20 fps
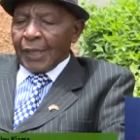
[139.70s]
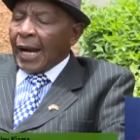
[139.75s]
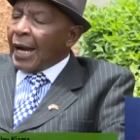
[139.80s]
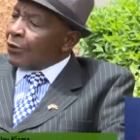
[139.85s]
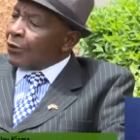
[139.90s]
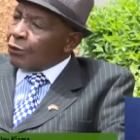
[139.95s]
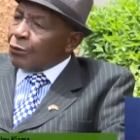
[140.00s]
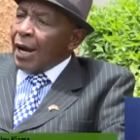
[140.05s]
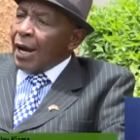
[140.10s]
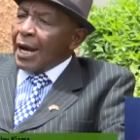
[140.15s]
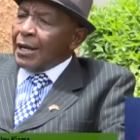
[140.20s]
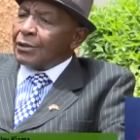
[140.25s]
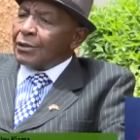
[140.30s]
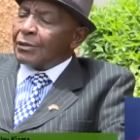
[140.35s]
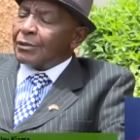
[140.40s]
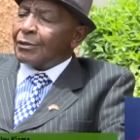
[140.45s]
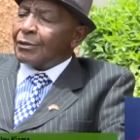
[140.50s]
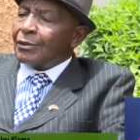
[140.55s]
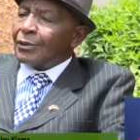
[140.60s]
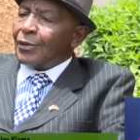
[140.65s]
I tried
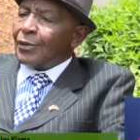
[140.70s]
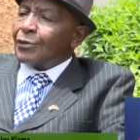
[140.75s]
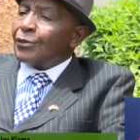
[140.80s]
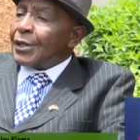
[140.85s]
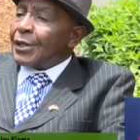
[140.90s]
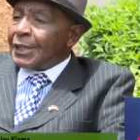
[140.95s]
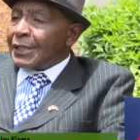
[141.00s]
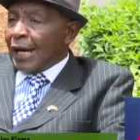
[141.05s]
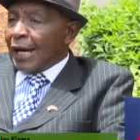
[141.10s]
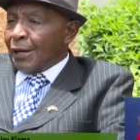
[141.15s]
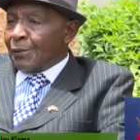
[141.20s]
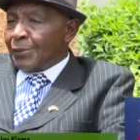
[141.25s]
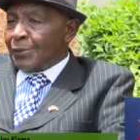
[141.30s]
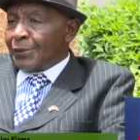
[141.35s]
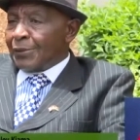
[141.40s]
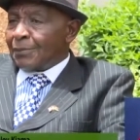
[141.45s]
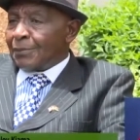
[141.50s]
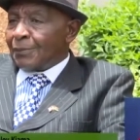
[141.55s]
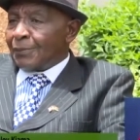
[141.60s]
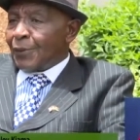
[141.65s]
three
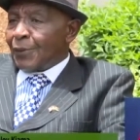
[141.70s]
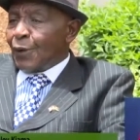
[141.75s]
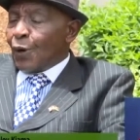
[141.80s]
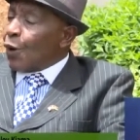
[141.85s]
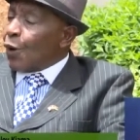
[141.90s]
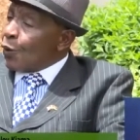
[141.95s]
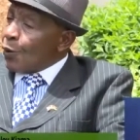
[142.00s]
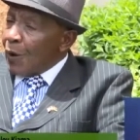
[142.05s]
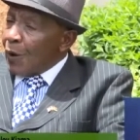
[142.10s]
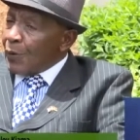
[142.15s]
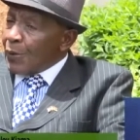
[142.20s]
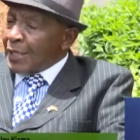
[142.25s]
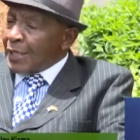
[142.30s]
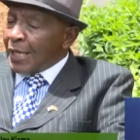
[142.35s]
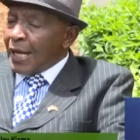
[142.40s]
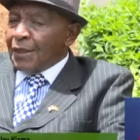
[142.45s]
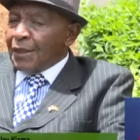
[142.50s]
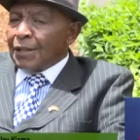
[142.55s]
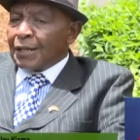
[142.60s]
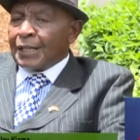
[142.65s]
times, although I was
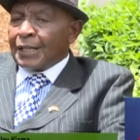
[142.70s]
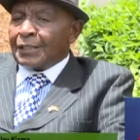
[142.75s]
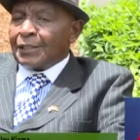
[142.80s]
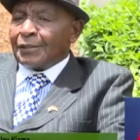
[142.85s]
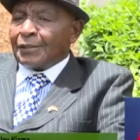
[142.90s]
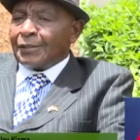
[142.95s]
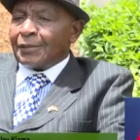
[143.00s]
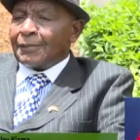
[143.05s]
an athlete,